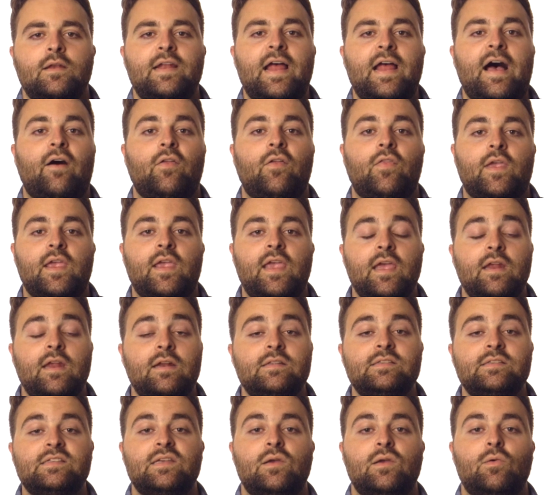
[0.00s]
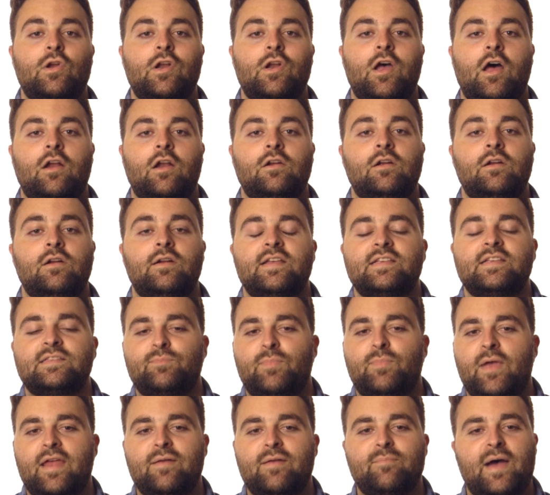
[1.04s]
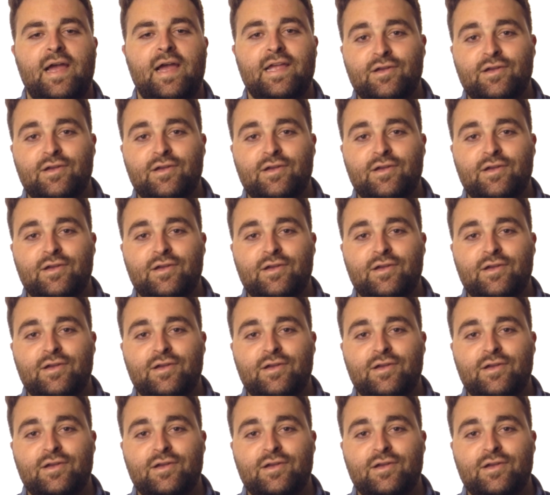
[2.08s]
Now, the Canon C100 has been my